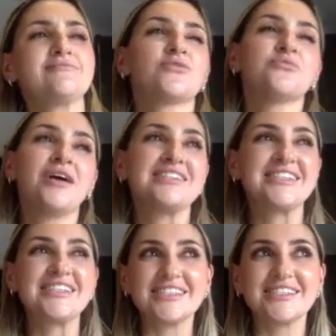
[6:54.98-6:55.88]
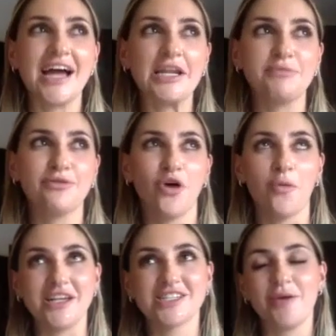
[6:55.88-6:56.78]
my sister started before
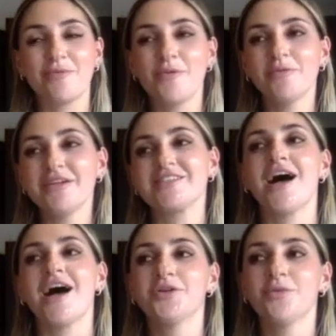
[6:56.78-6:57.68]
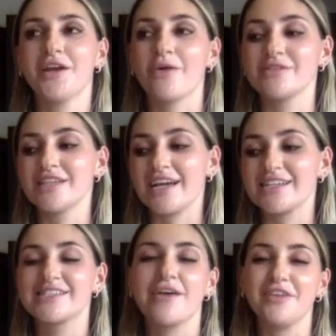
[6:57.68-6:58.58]
me. So I probably started when I was like
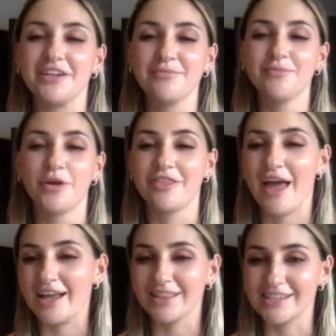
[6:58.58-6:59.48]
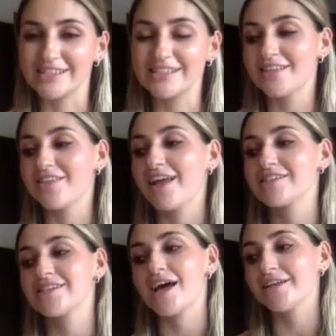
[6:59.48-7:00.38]
7 without lessons. And then I started